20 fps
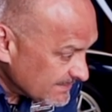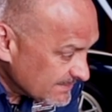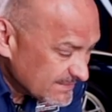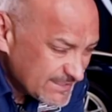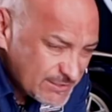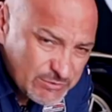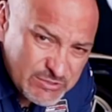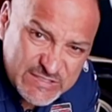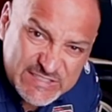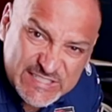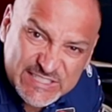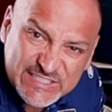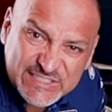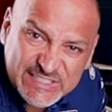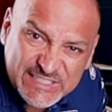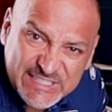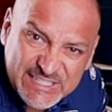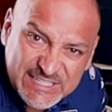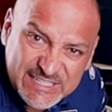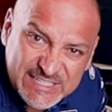0 to
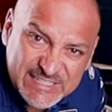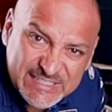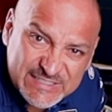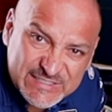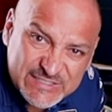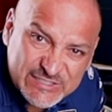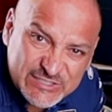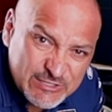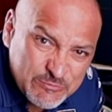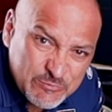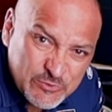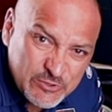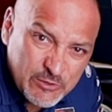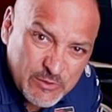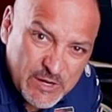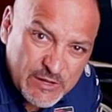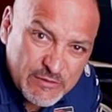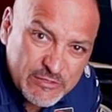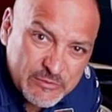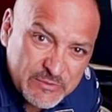60 somewhere
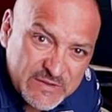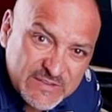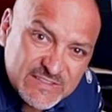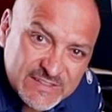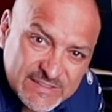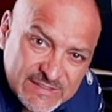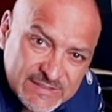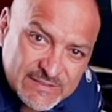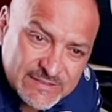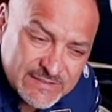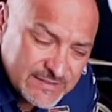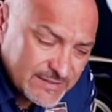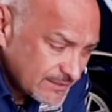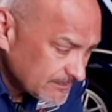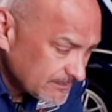around 3 seconds.